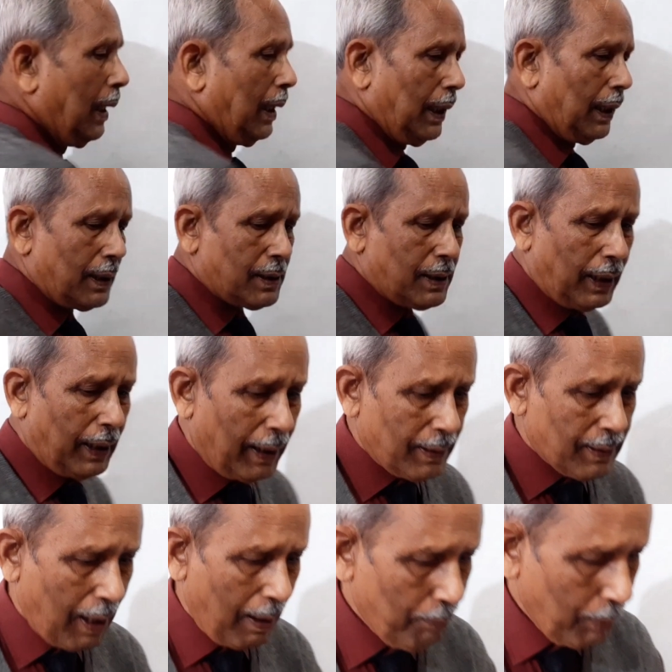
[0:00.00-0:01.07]
Let us take an
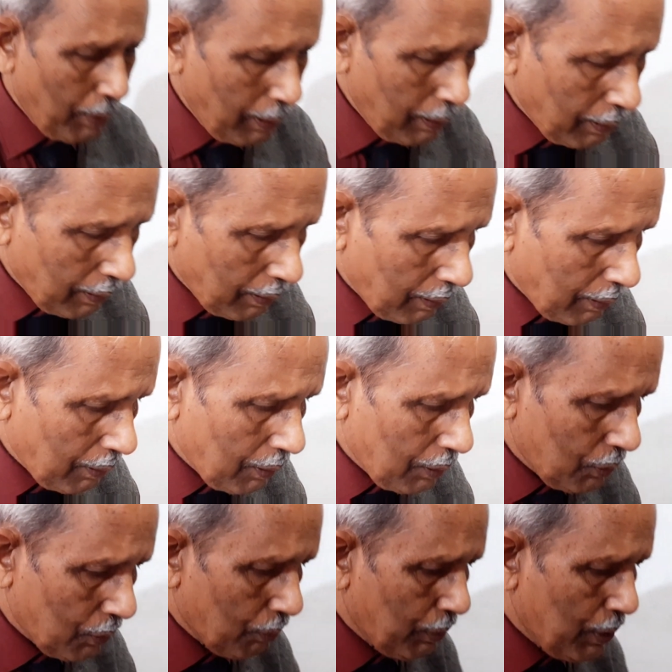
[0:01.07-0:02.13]
example
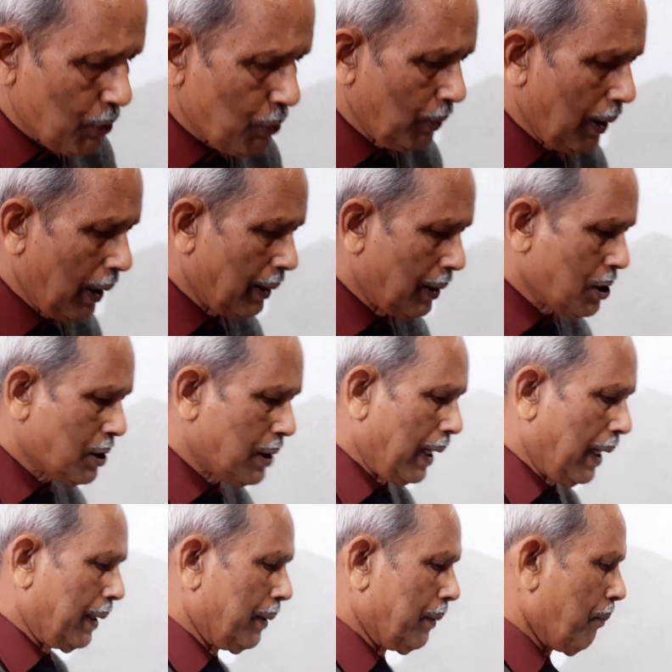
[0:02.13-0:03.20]
through which you will
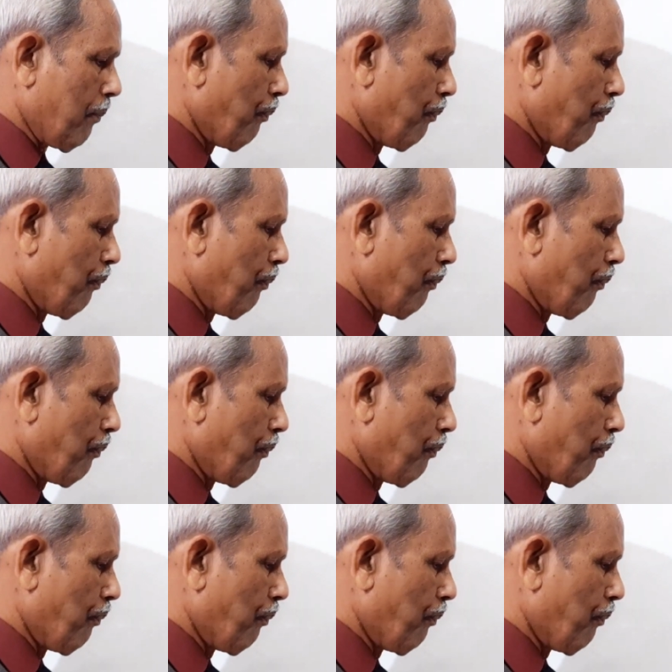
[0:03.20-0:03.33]
understand.